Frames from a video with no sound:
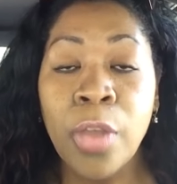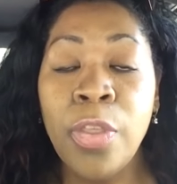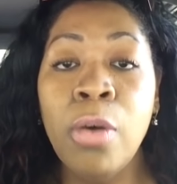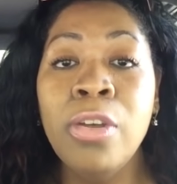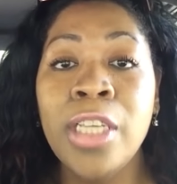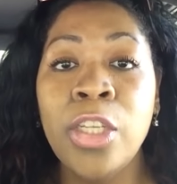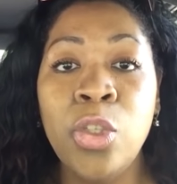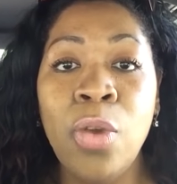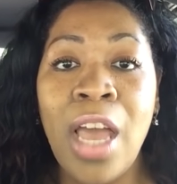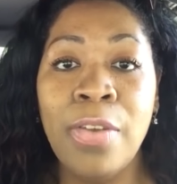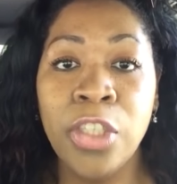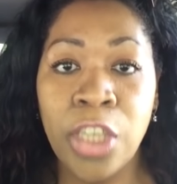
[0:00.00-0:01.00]
Those that do
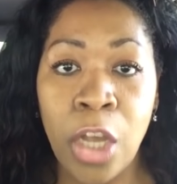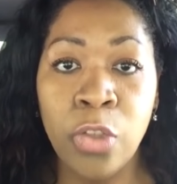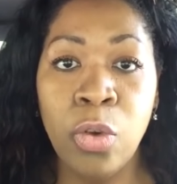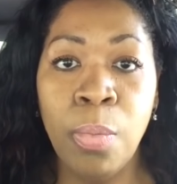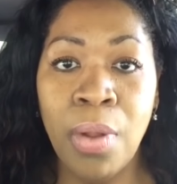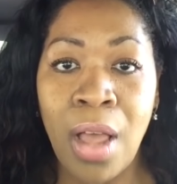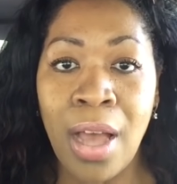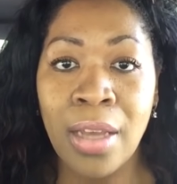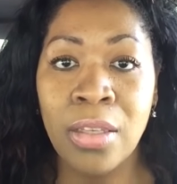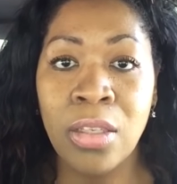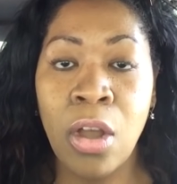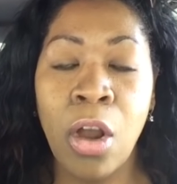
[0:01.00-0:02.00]
have schedule
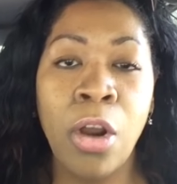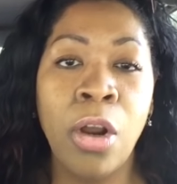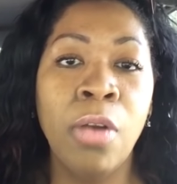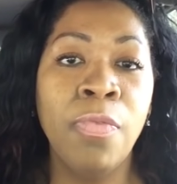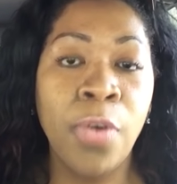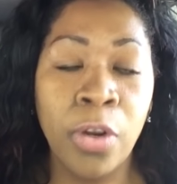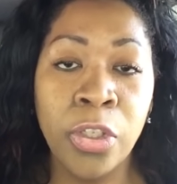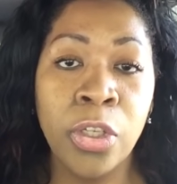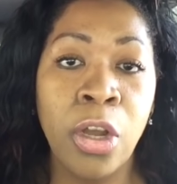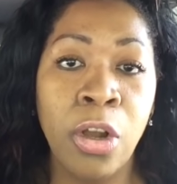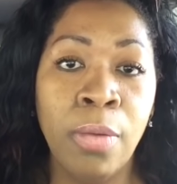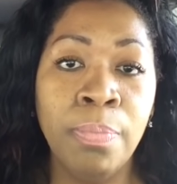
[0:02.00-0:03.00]
blocks are first
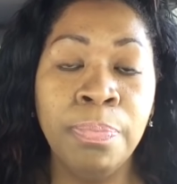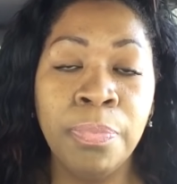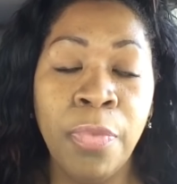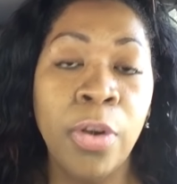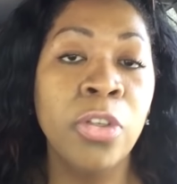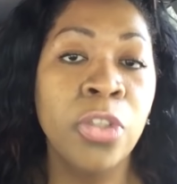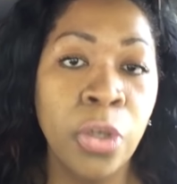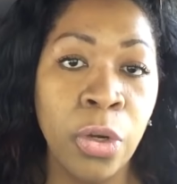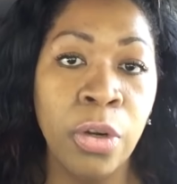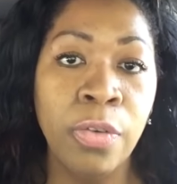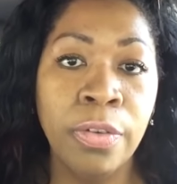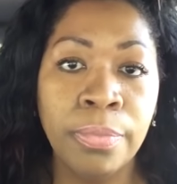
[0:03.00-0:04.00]
come, first
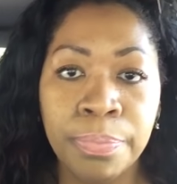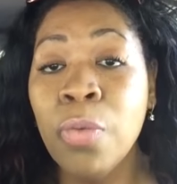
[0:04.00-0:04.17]
serve.